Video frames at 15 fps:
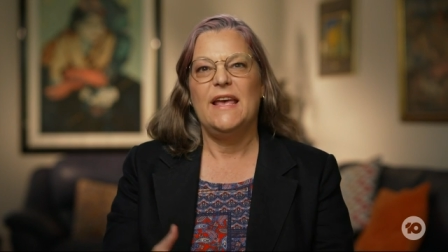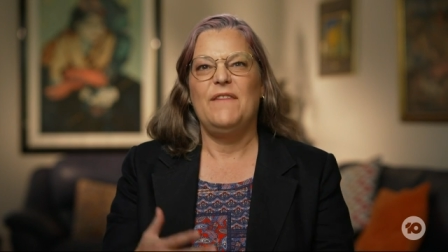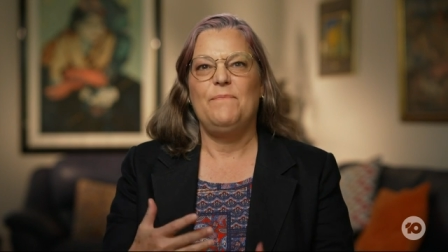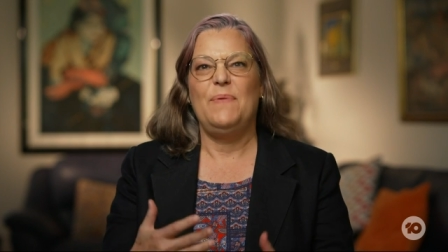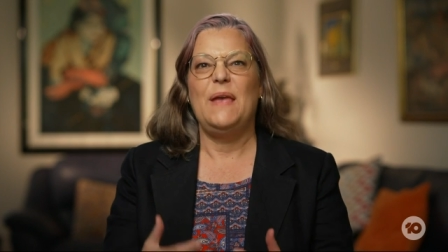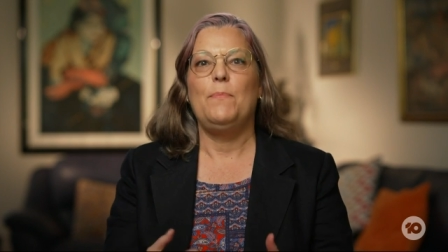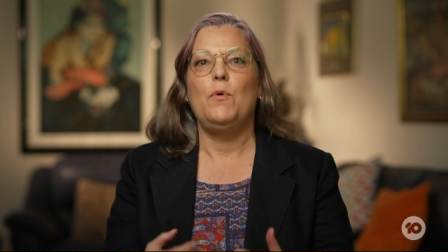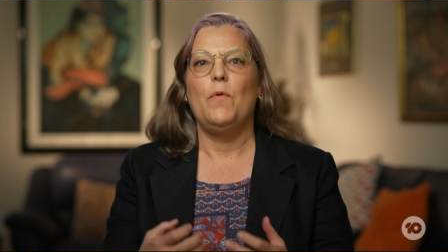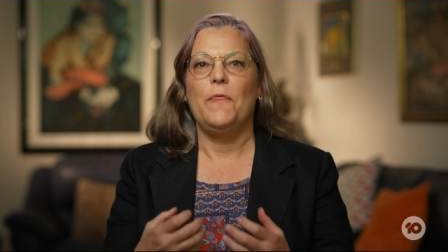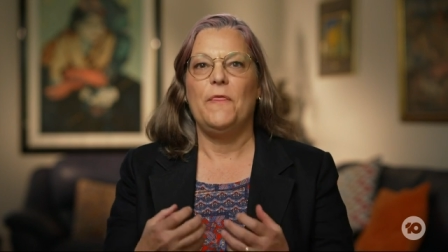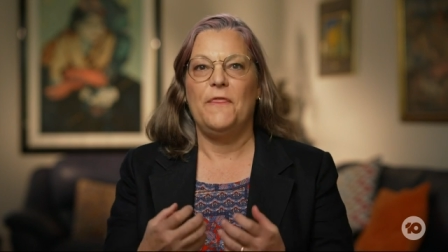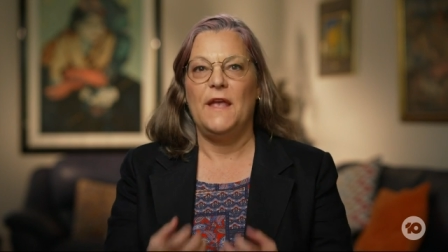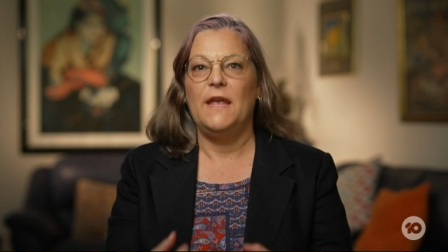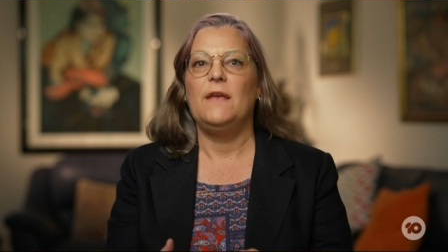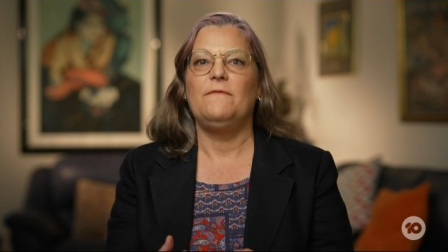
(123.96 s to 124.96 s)
If people
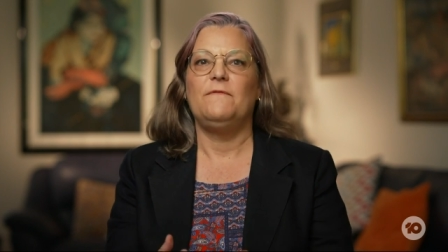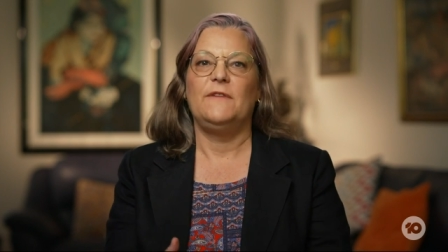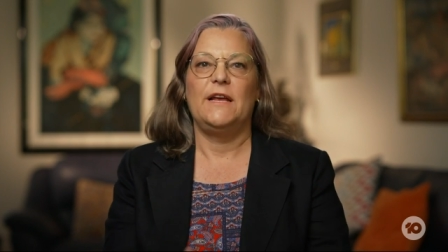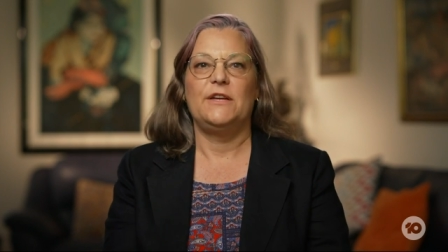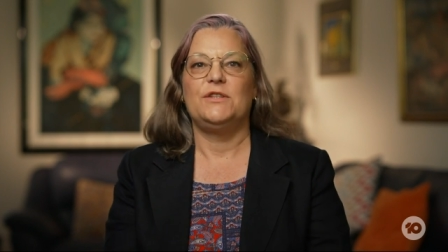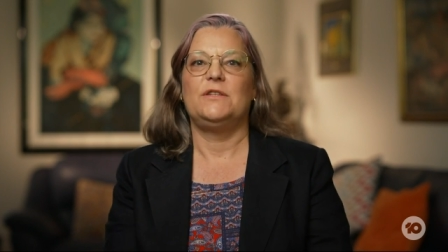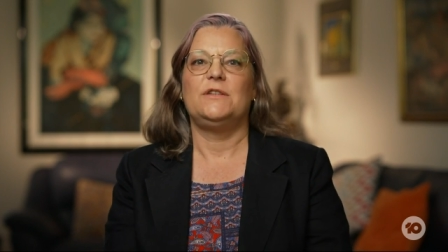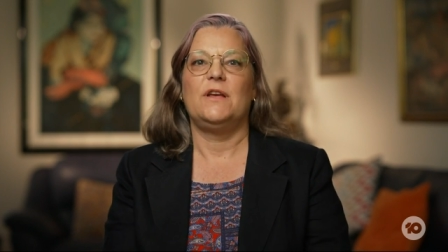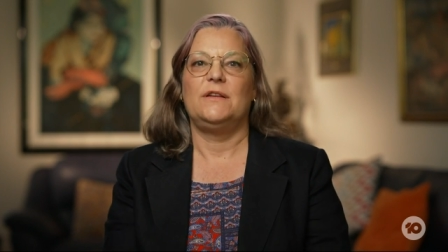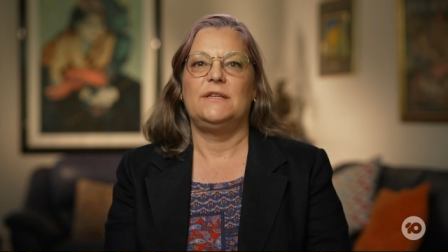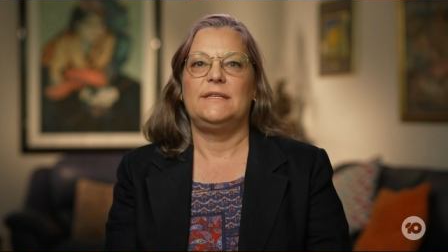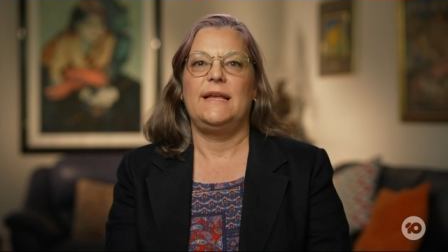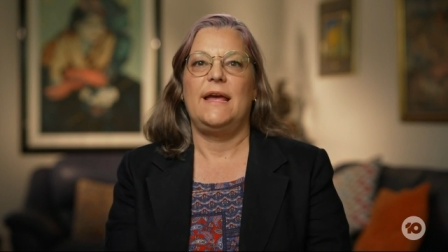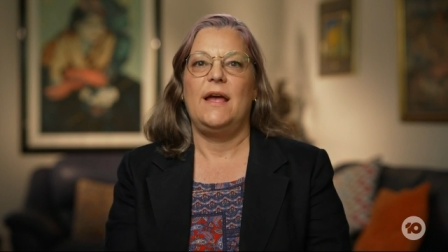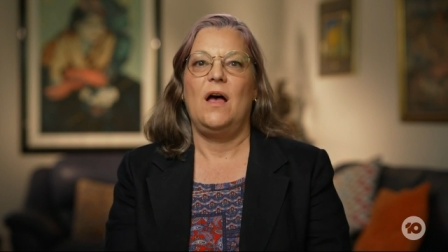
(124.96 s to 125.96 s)
think inflation's going to
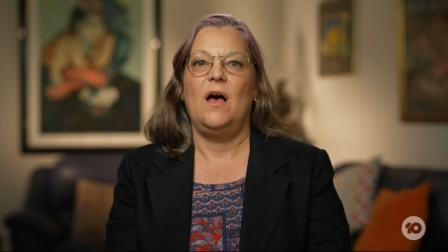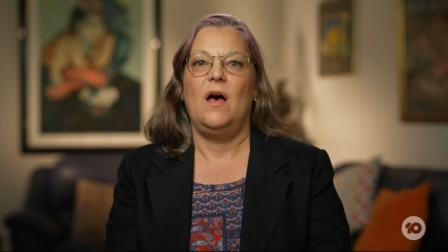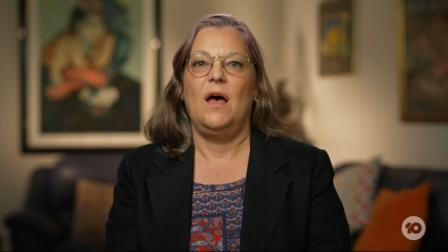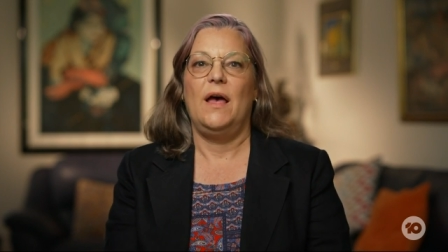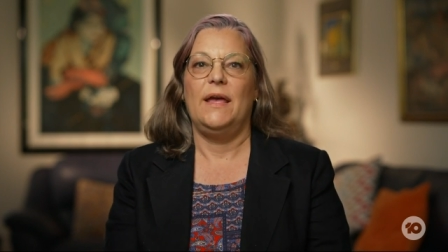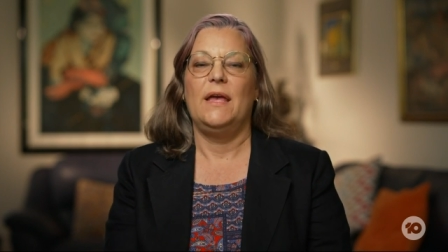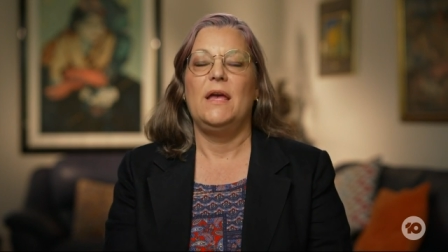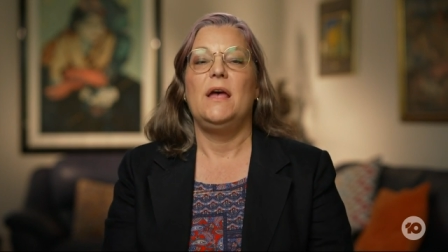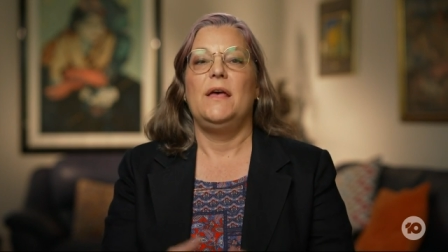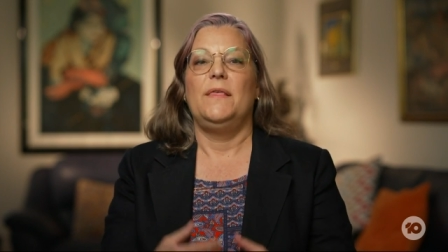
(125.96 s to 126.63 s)
stay high,